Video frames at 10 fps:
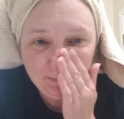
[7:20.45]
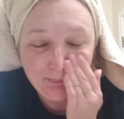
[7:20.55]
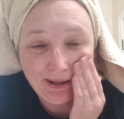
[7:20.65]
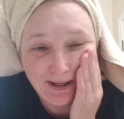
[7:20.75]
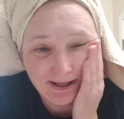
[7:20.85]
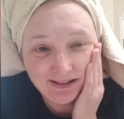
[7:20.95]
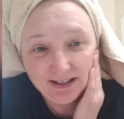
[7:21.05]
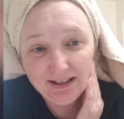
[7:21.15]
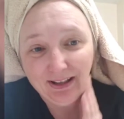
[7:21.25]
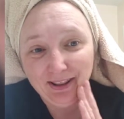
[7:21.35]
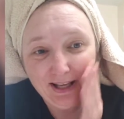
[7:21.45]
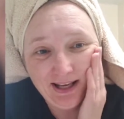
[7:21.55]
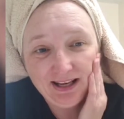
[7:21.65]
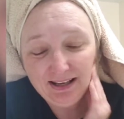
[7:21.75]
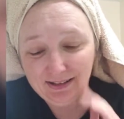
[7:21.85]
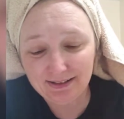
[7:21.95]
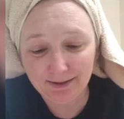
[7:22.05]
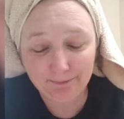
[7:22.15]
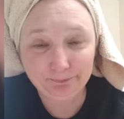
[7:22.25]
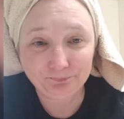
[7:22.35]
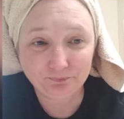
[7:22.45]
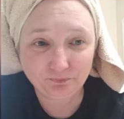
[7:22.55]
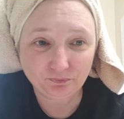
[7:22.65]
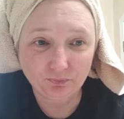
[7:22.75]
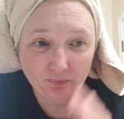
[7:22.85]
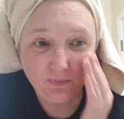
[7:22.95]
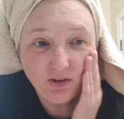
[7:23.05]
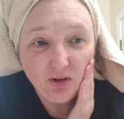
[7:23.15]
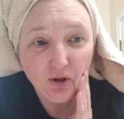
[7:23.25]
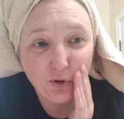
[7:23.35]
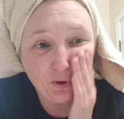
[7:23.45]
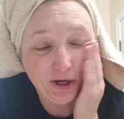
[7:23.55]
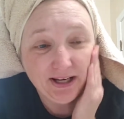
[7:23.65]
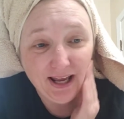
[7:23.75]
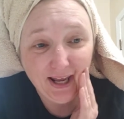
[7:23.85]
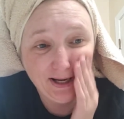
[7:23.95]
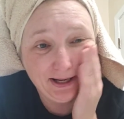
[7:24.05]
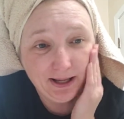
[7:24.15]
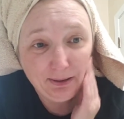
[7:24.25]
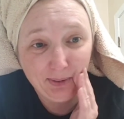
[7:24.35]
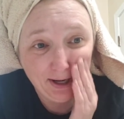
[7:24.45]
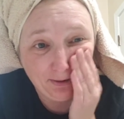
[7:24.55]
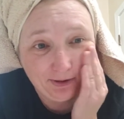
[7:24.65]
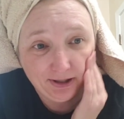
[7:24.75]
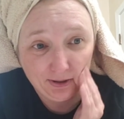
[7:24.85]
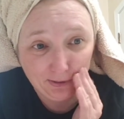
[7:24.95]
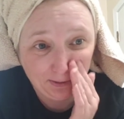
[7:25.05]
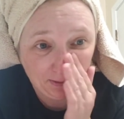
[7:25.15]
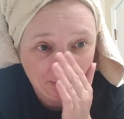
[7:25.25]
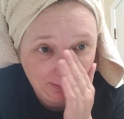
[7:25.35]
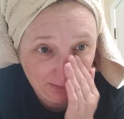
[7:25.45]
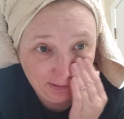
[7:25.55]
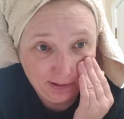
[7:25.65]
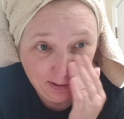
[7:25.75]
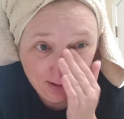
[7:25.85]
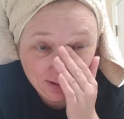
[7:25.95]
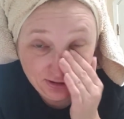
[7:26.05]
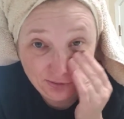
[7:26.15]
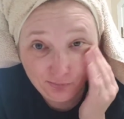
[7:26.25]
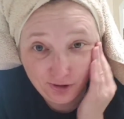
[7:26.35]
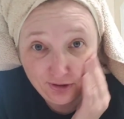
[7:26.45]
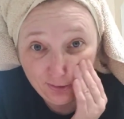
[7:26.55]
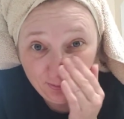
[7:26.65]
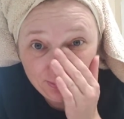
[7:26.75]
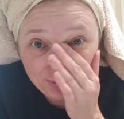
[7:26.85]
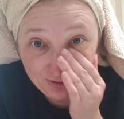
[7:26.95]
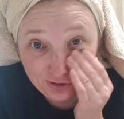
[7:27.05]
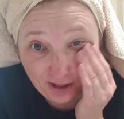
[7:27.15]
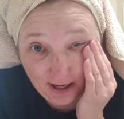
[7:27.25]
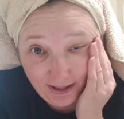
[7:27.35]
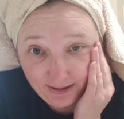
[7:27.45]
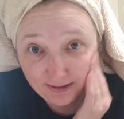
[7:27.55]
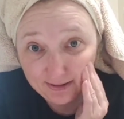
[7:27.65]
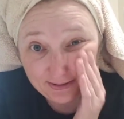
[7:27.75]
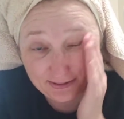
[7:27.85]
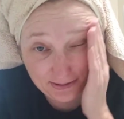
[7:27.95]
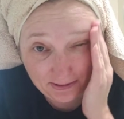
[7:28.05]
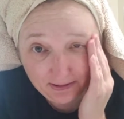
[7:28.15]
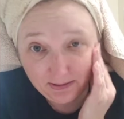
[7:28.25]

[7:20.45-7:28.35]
But these create a barrier to reduce dryness.